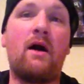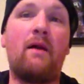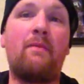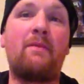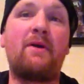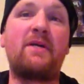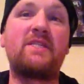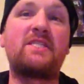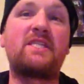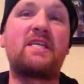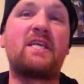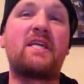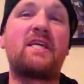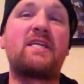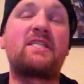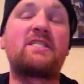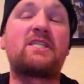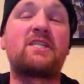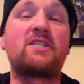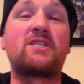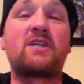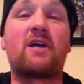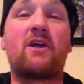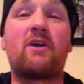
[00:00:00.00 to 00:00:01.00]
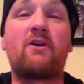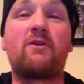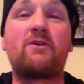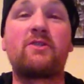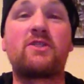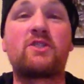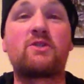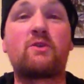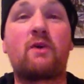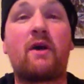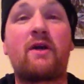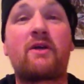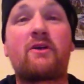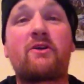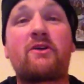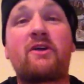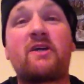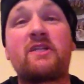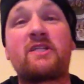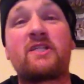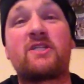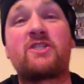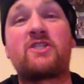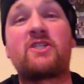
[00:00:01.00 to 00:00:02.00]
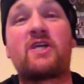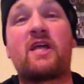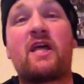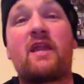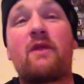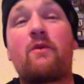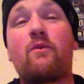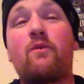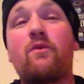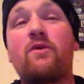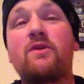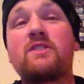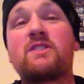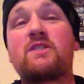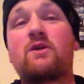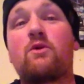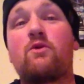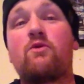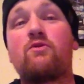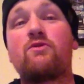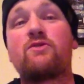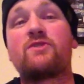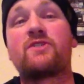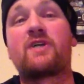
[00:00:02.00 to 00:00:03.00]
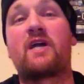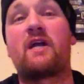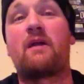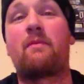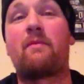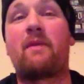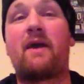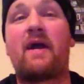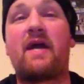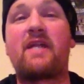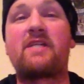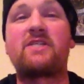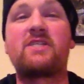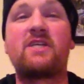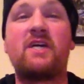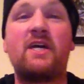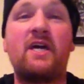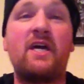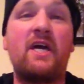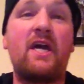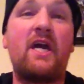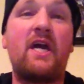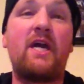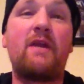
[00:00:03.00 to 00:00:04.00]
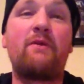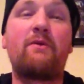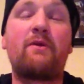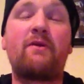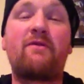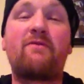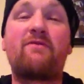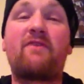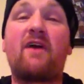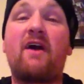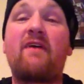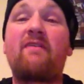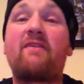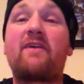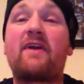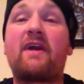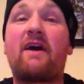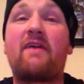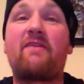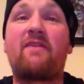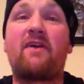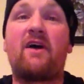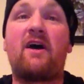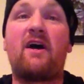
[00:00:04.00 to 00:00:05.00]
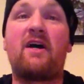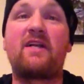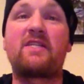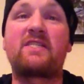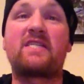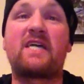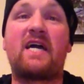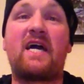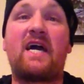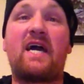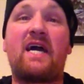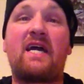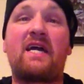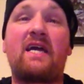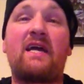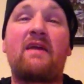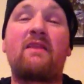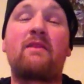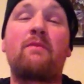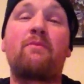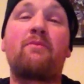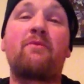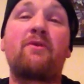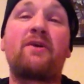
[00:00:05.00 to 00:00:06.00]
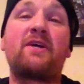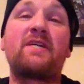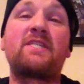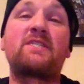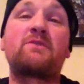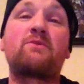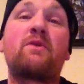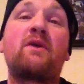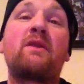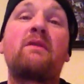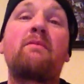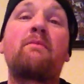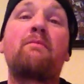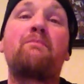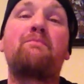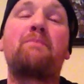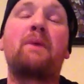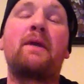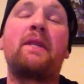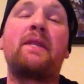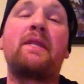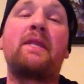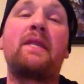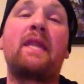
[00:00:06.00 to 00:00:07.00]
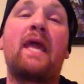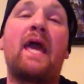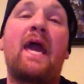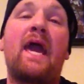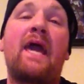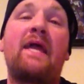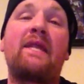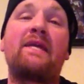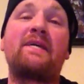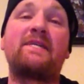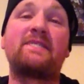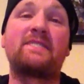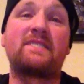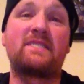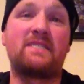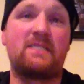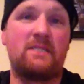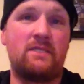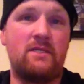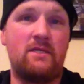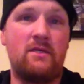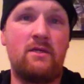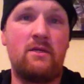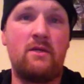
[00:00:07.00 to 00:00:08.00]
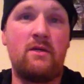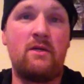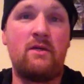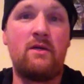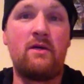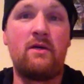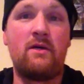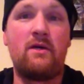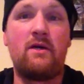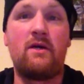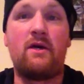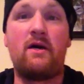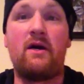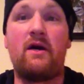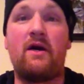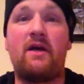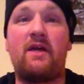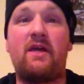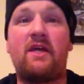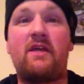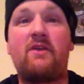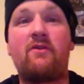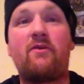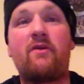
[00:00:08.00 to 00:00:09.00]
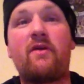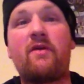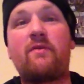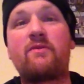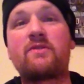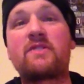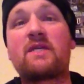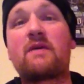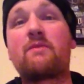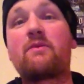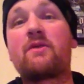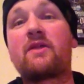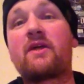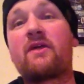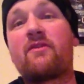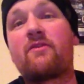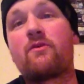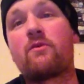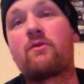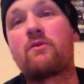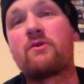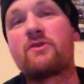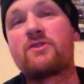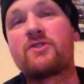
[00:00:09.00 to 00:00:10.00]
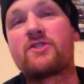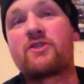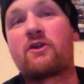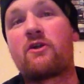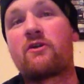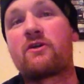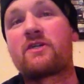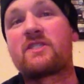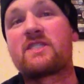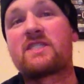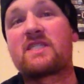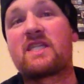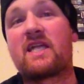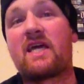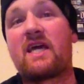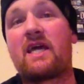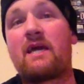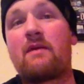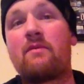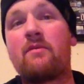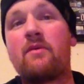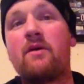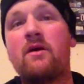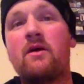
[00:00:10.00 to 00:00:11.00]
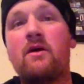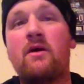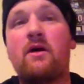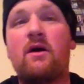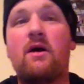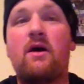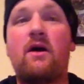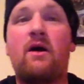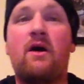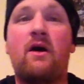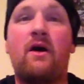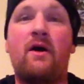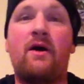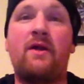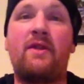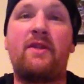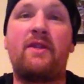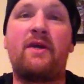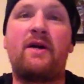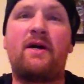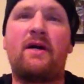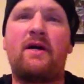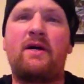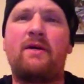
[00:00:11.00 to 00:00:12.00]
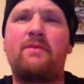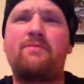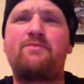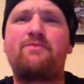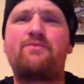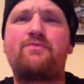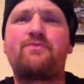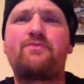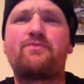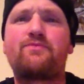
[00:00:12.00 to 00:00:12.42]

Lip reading: Basically, Cesaro and Swagger kicked the shit out of Woods the whole entire match. Henry finally got the hot tag, and the place went bananas. Henry was able to hit the world's strongest slam on